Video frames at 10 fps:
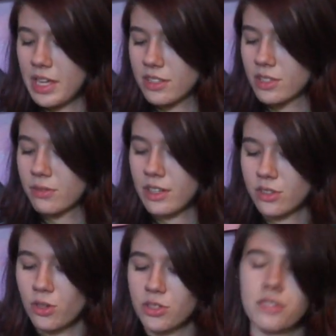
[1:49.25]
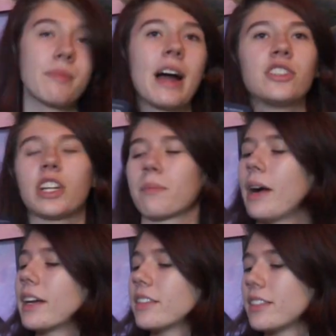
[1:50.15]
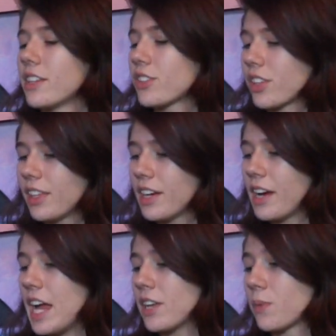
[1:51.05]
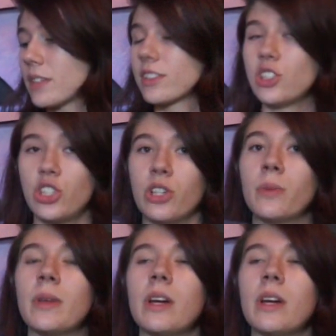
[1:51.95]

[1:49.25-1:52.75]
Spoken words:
is The Red Scrolls of Magic by Cassandra Clare and Wesley Chu.